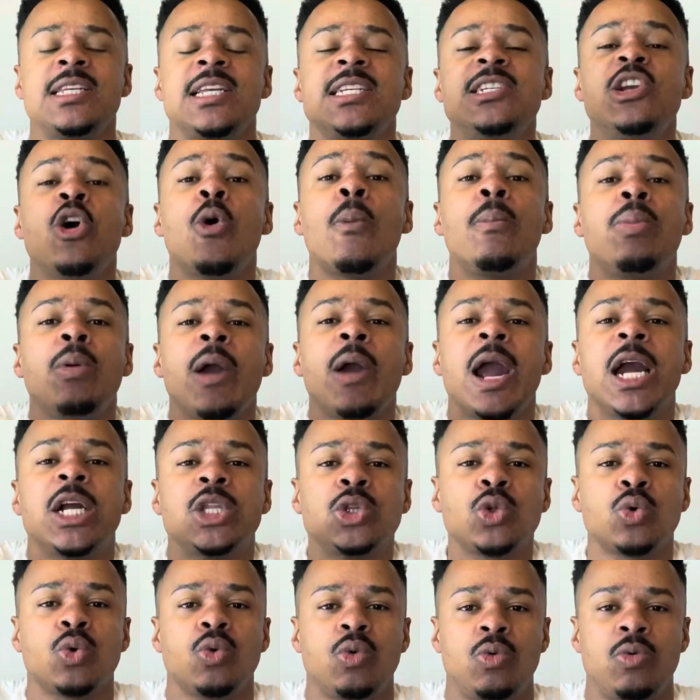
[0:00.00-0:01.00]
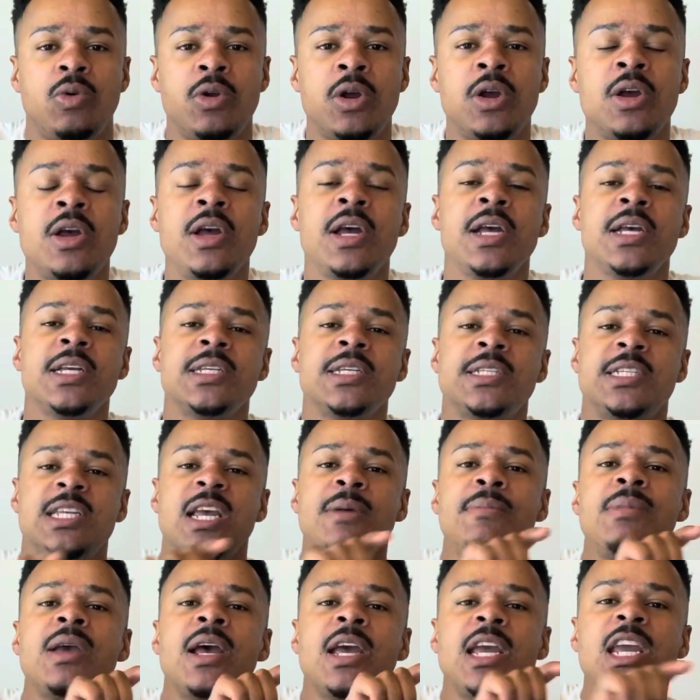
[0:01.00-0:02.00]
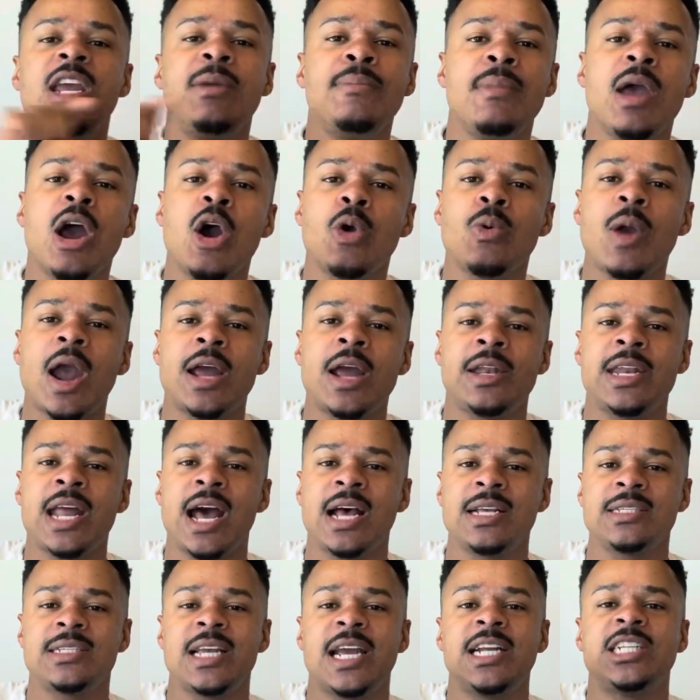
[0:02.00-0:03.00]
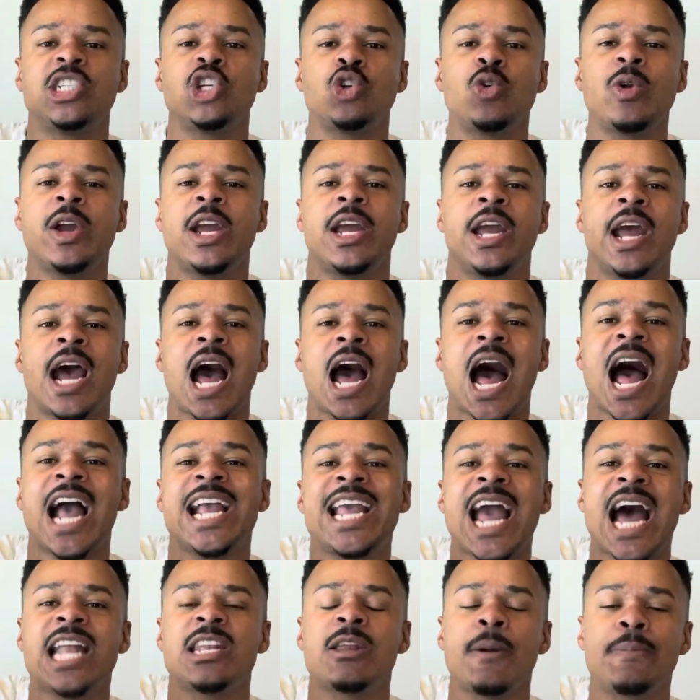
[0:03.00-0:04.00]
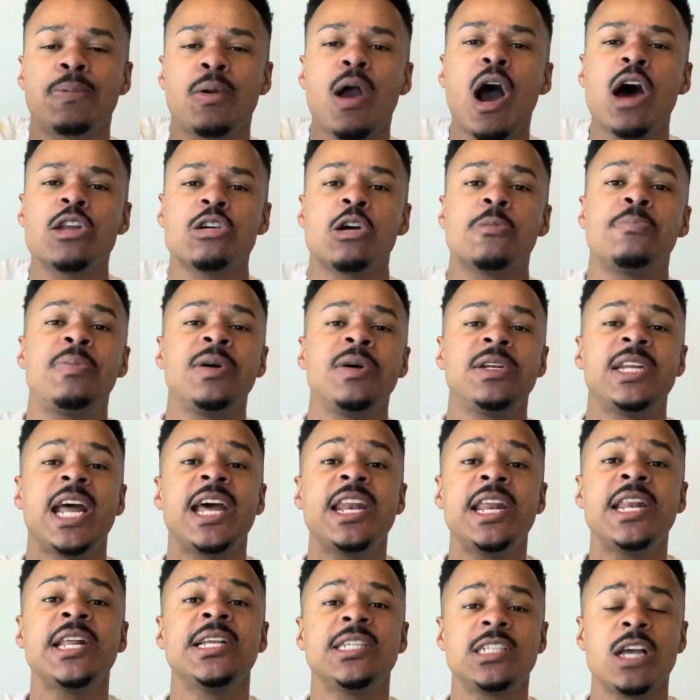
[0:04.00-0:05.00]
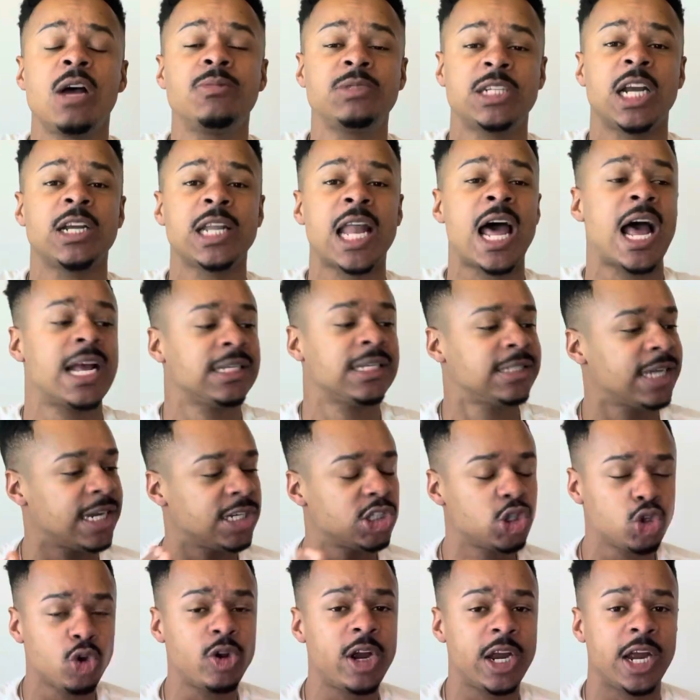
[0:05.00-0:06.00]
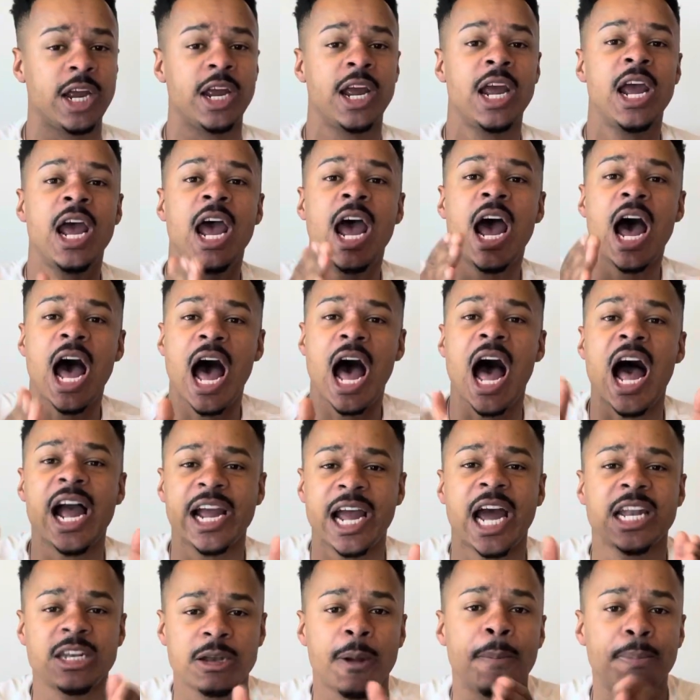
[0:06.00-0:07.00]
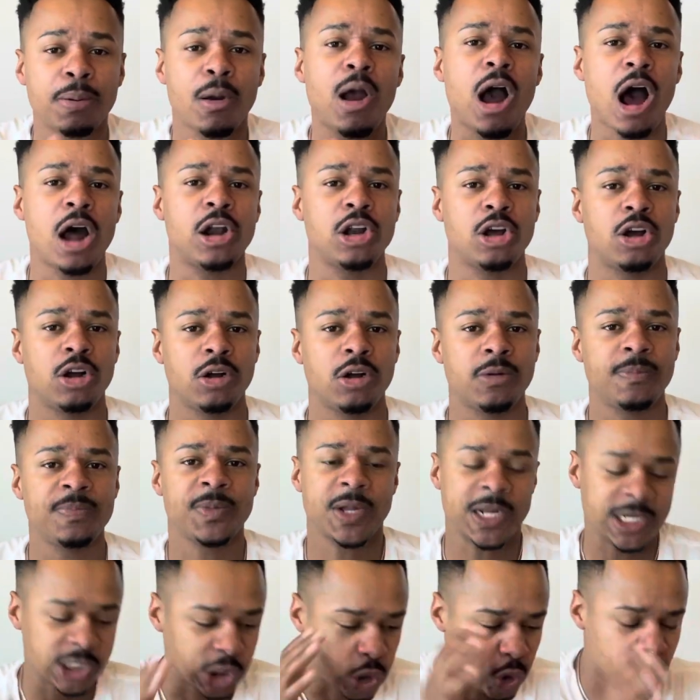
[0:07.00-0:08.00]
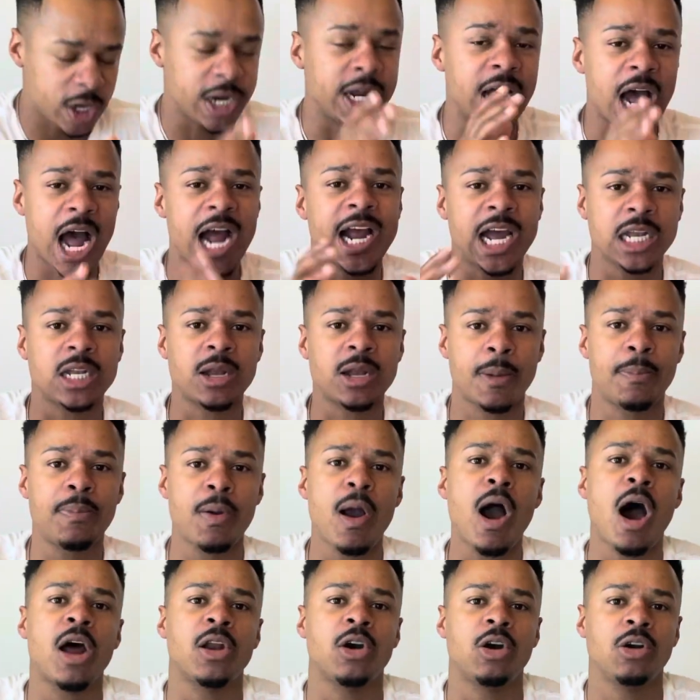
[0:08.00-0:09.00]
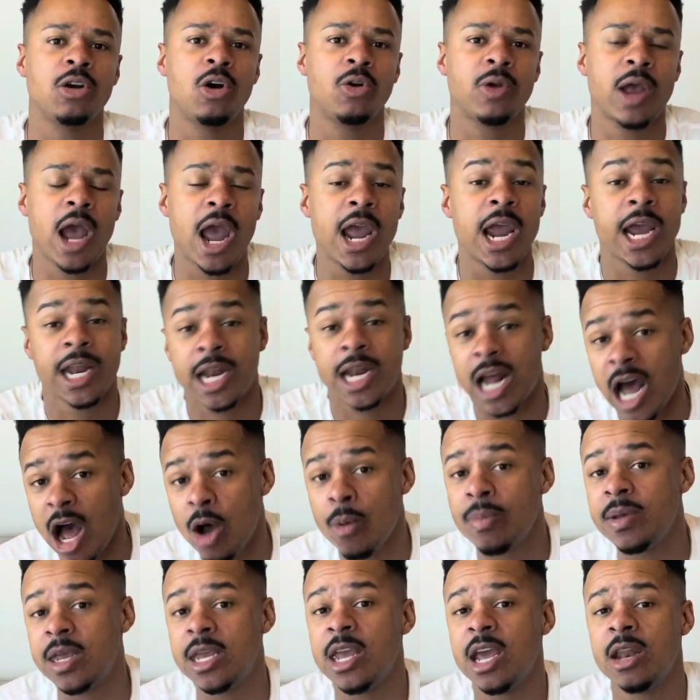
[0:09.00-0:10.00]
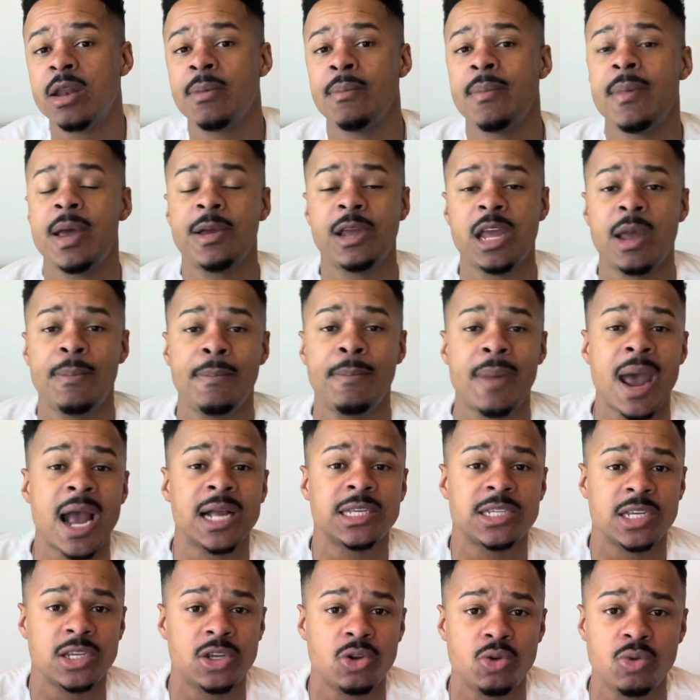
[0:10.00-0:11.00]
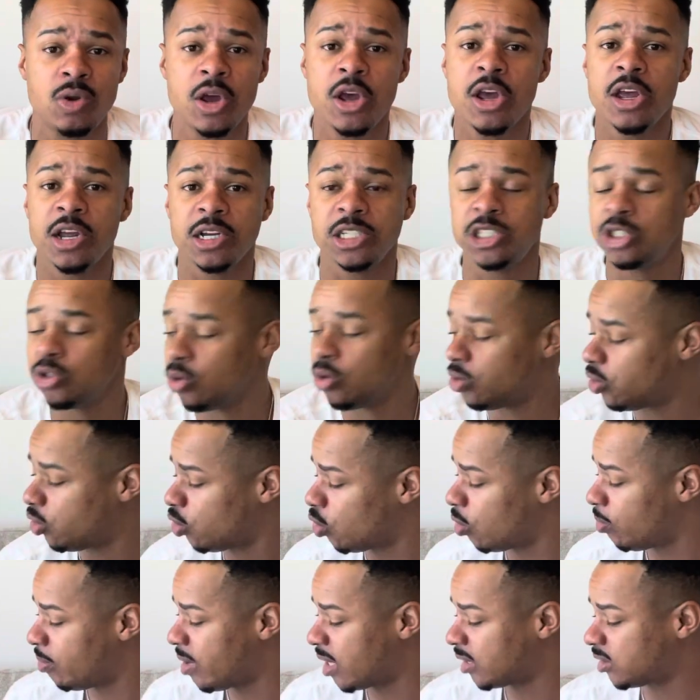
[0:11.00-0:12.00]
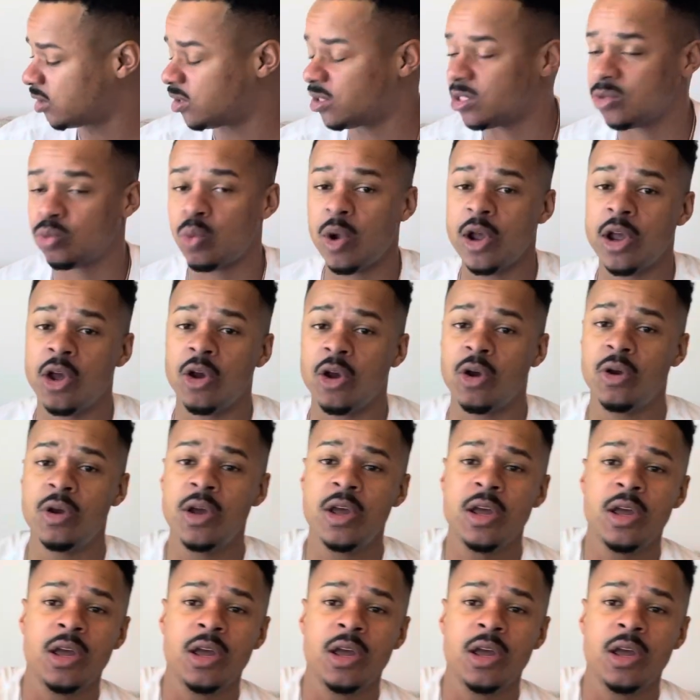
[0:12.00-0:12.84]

is your breakthrough. Send me an email right now and say, Tren, I got the product. Put that in the subject line. Say, Tren, I got the product. Tren, I got the product, okay? And I'll be getting get back to you and shoot you a message as well.